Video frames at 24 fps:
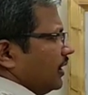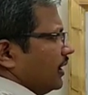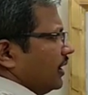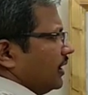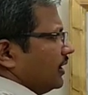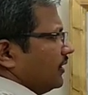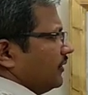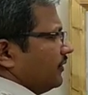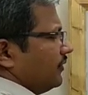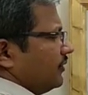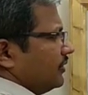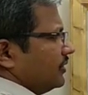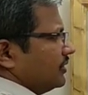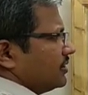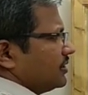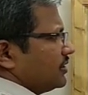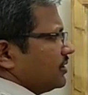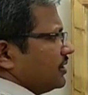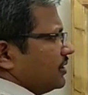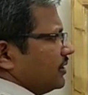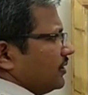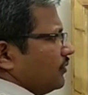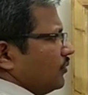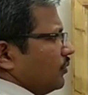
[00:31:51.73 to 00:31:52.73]
And the
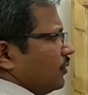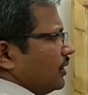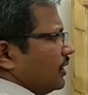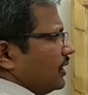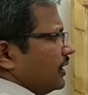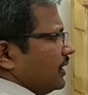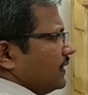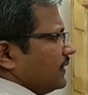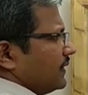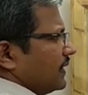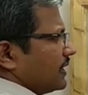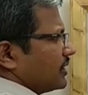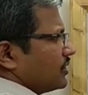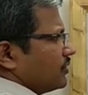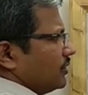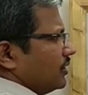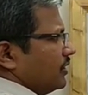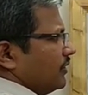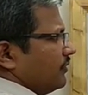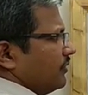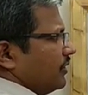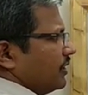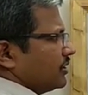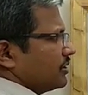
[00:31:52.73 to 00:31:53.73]
first one is
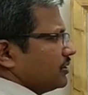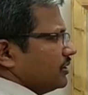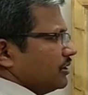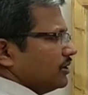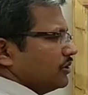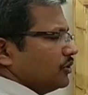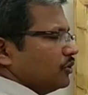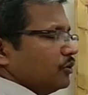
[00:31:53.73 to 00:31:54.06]
actually functional